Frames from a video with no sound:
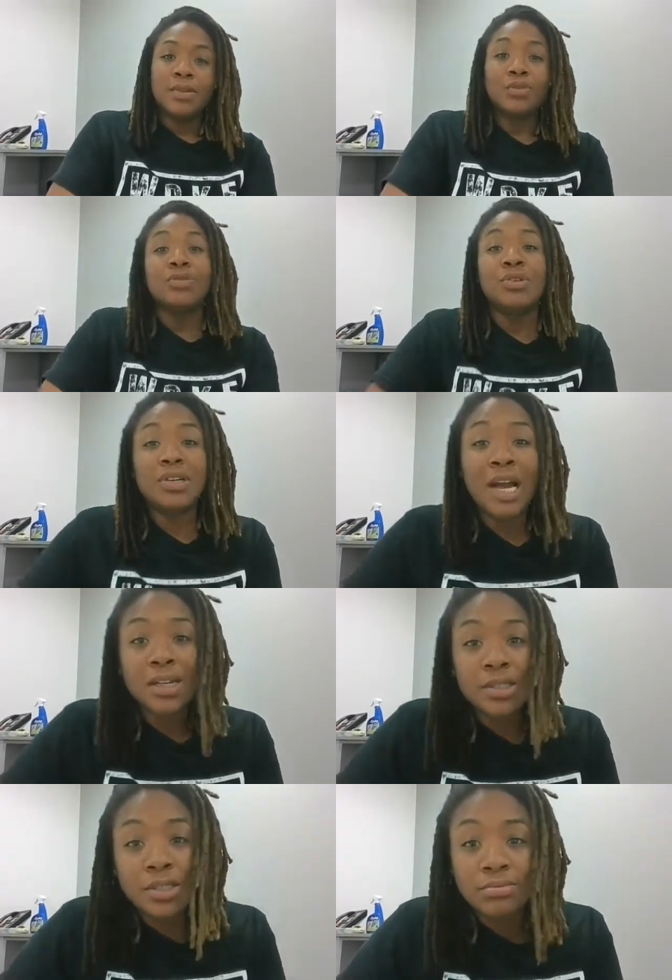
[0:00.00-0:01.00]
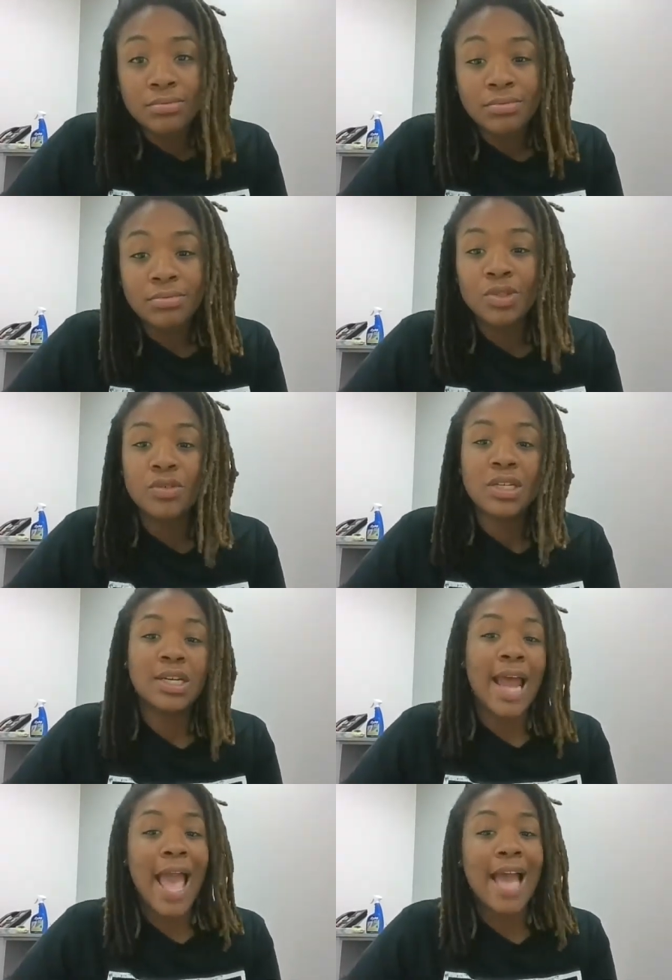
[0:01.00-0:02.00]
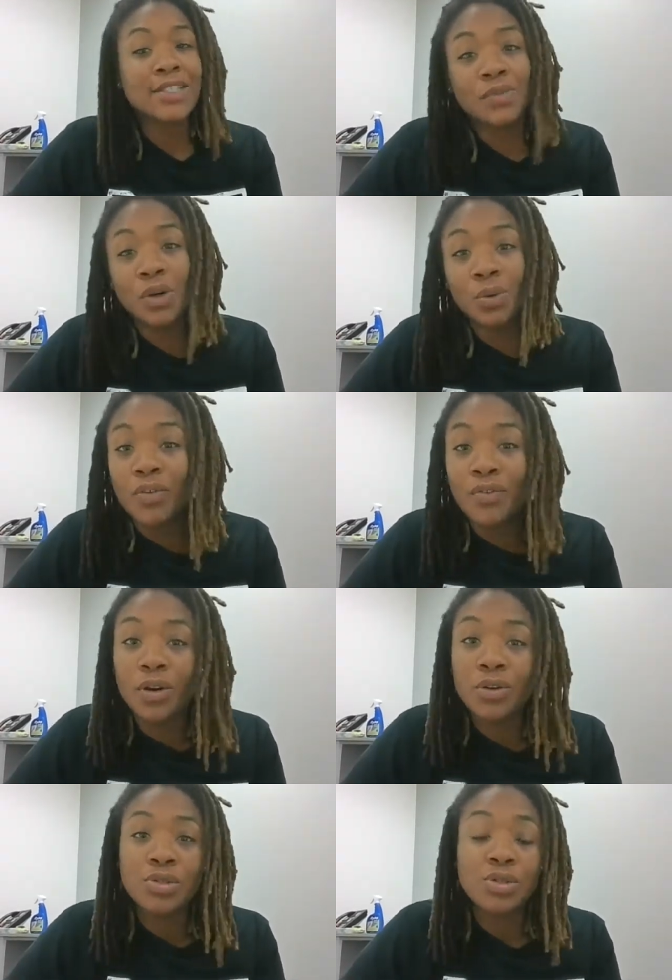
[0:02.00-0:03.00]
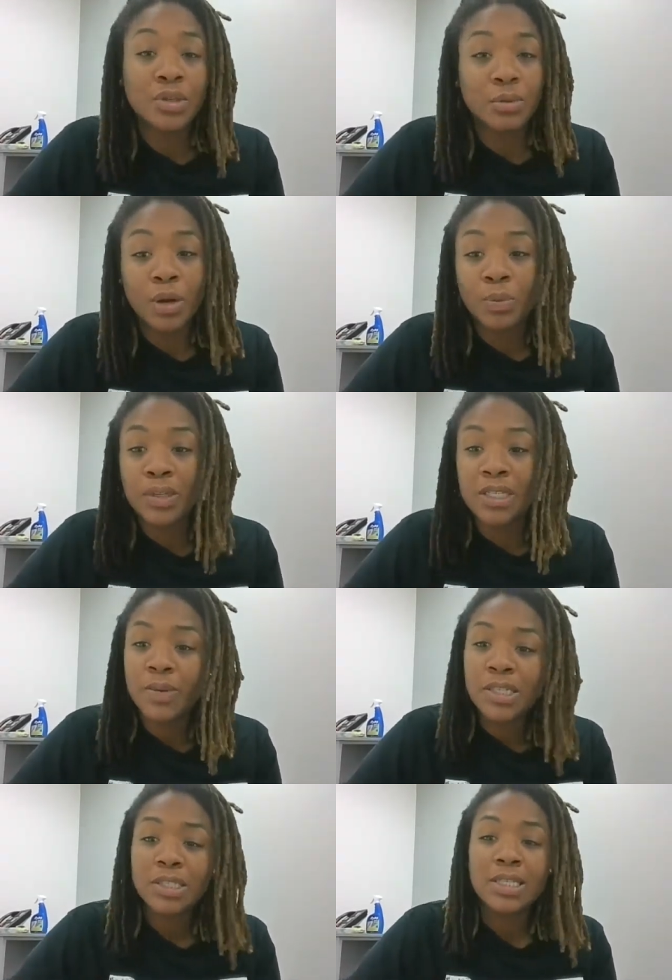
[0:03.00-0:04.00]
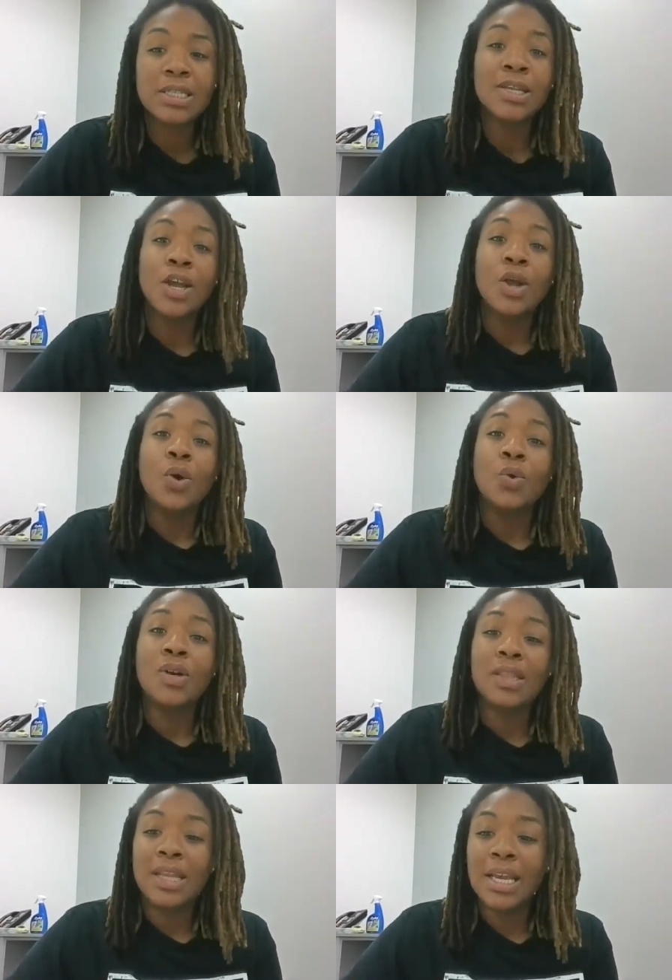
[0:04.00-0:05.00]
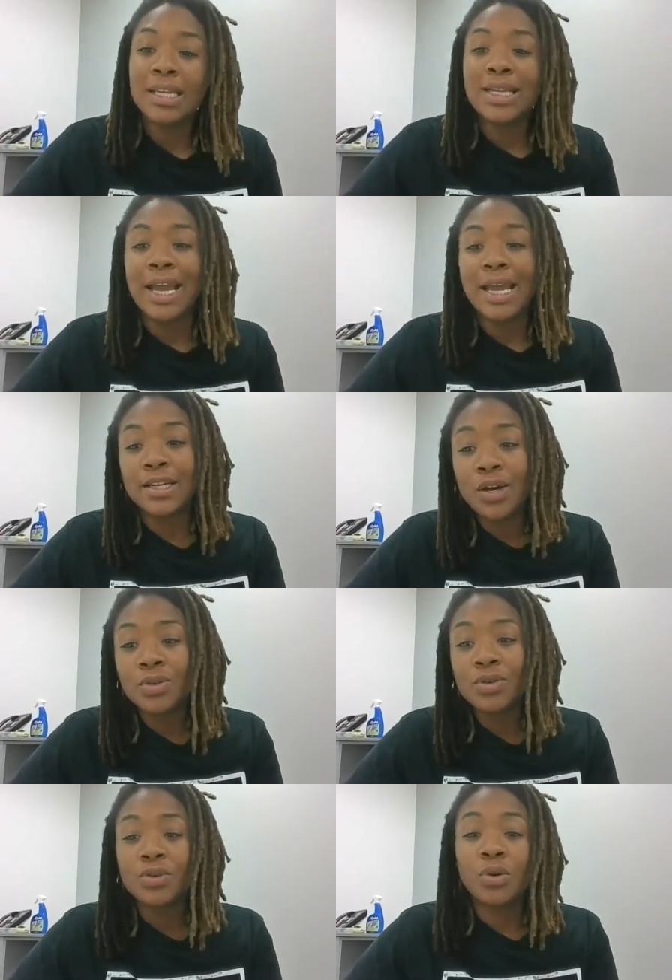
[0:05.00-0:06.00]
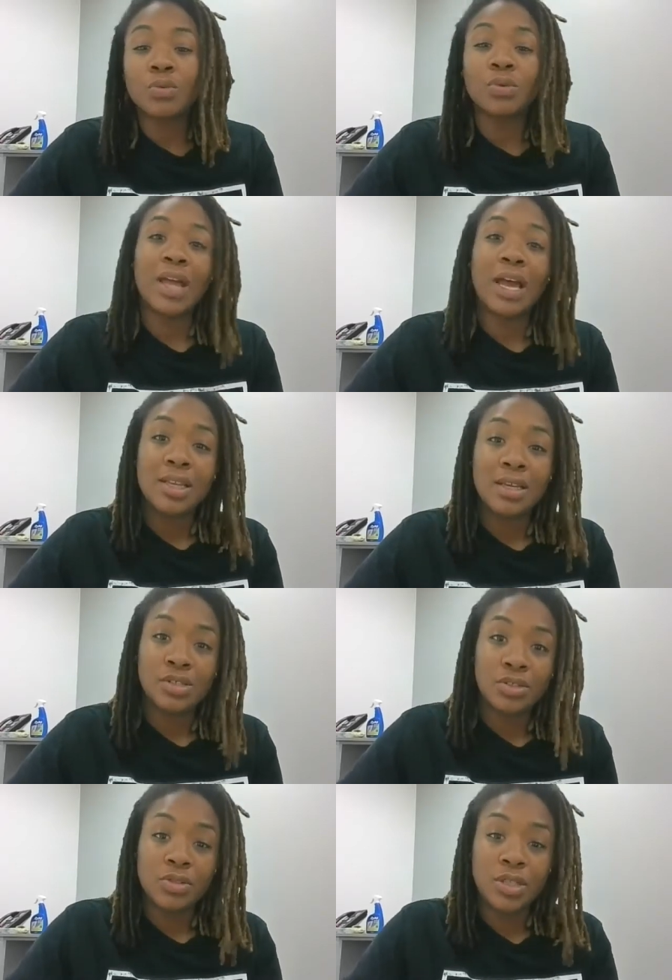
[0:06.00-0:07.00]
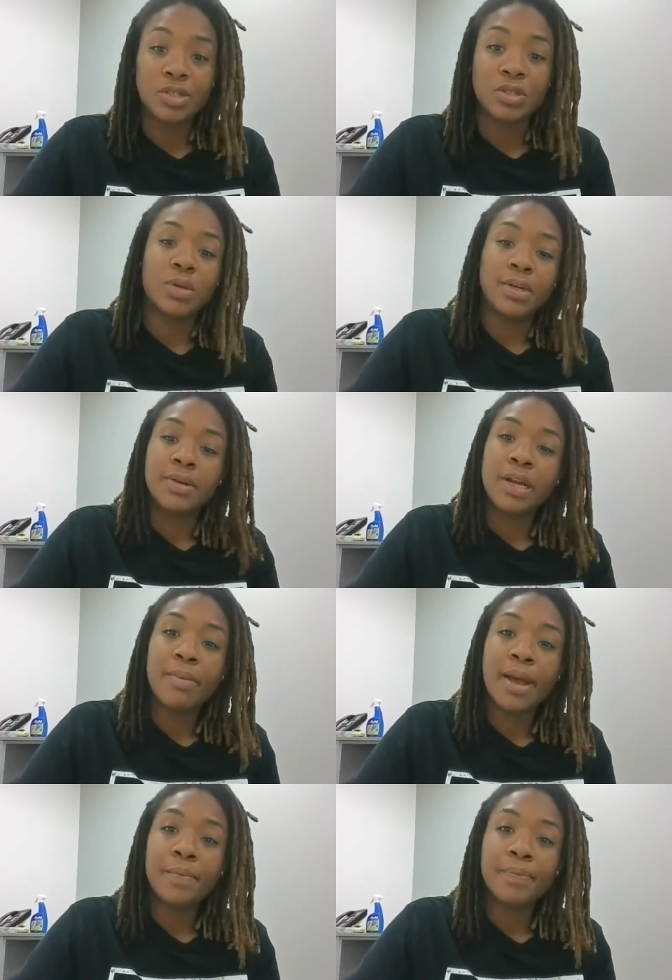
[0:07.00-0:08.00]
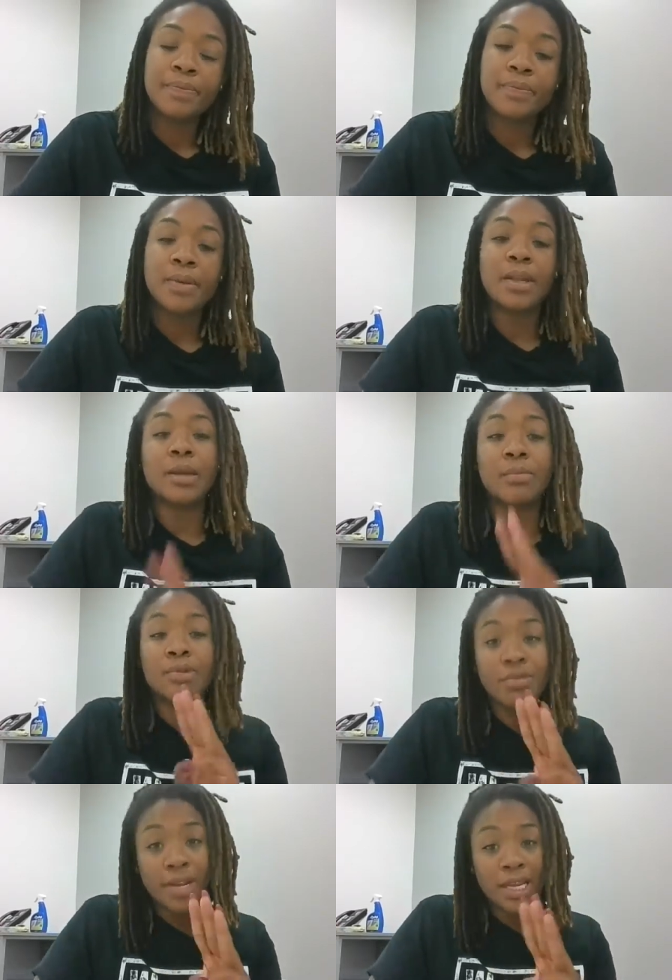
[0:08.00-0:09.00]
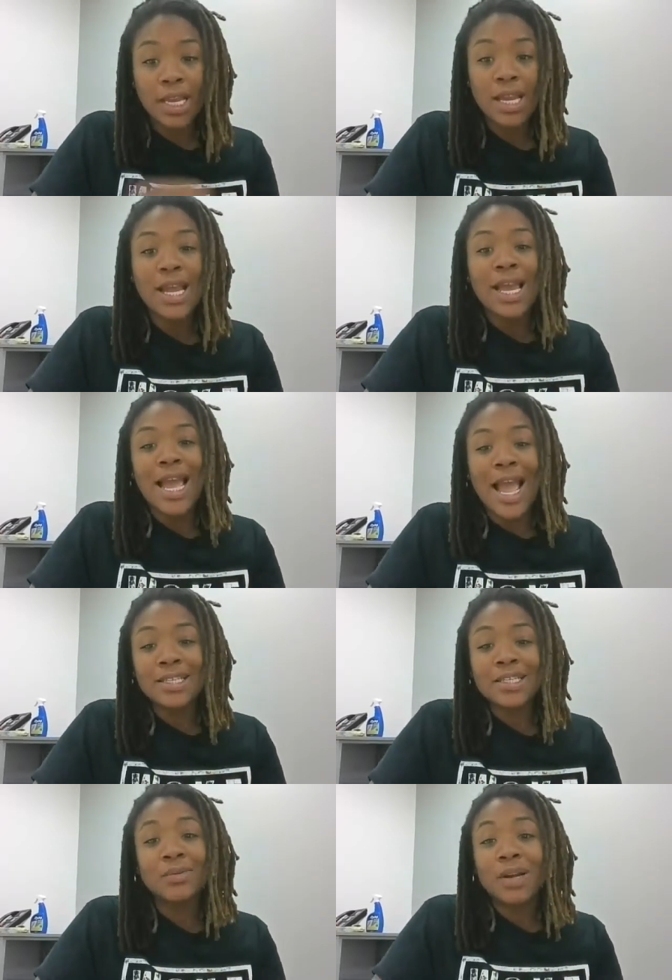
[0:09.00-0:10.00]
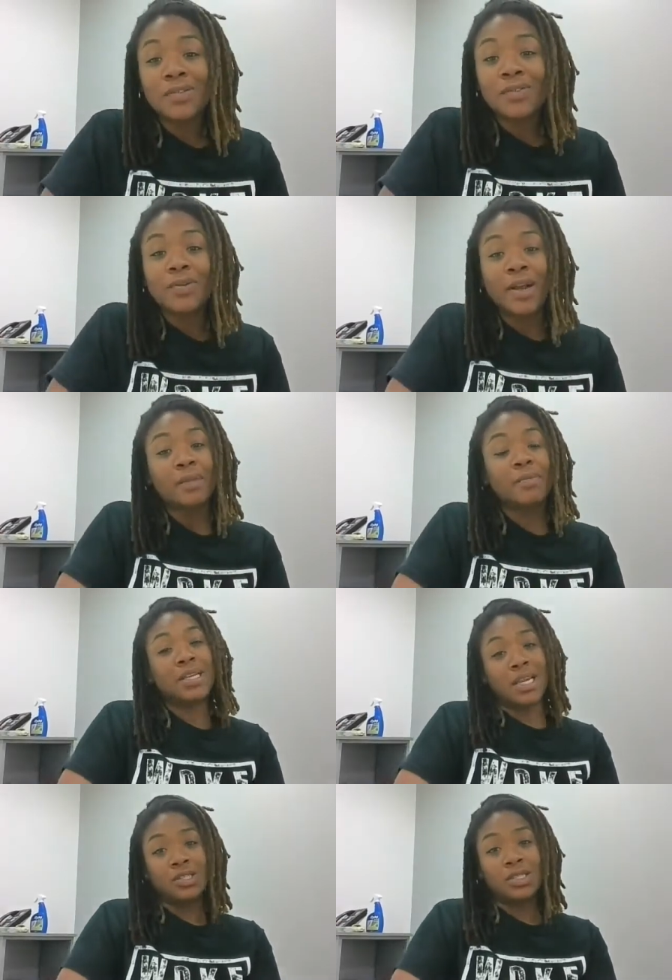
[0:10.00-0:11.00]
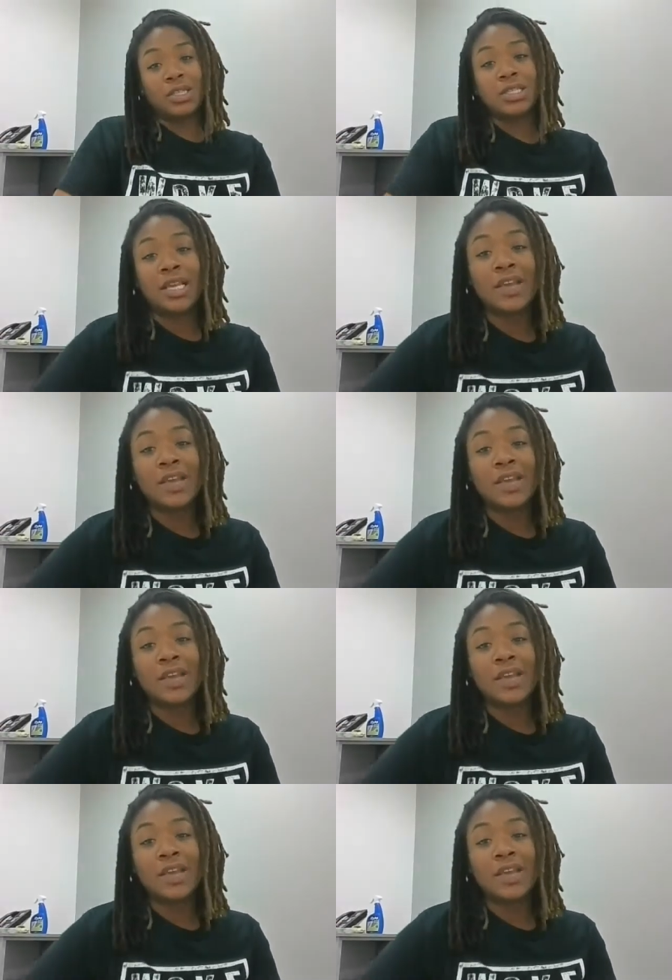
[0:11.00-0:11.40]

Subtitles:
Through your doctor, you could ask for a referral to an appropriate specialist who could then diagnose or rule out the issues that you're wondering about. Number 3, ask around for recommendations.